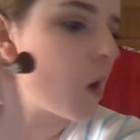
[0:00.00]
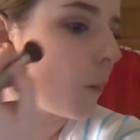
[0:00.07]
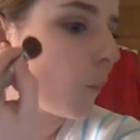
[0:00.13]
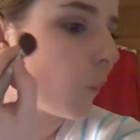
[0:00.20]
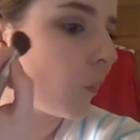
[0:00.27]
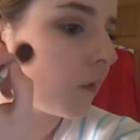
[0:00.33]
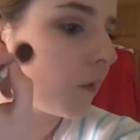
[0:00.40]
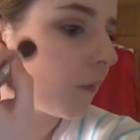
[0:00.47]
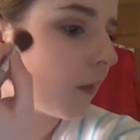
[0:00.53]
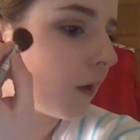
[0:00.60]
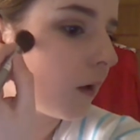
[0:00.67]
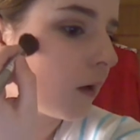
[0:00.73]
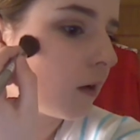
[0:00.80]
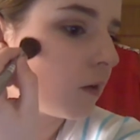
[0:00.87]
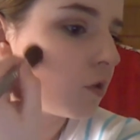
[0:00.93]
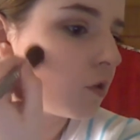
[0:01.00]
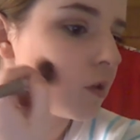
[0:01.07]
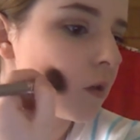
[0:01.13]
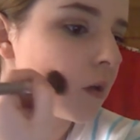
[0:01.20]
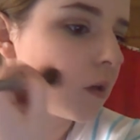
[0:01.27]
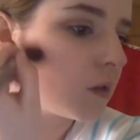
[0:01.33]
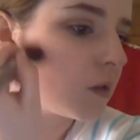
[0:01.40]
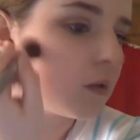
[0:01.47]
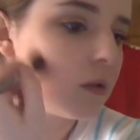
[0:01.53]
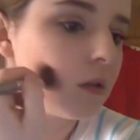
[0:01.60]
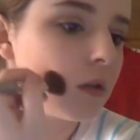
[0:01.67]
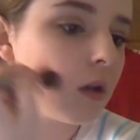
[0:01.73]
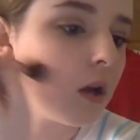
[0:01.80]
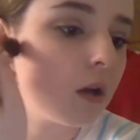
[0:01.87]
I'm putting that just